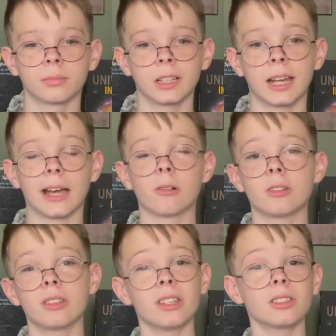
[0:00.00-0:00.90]
How
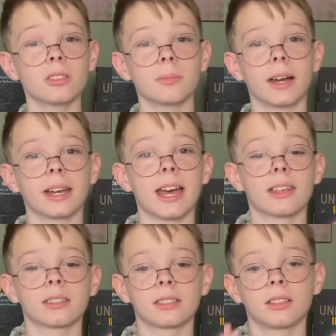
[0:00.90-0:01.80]
is this, you might
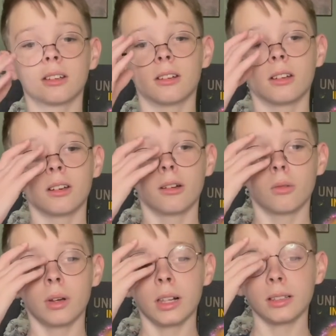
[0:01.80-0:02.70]
ask? Well,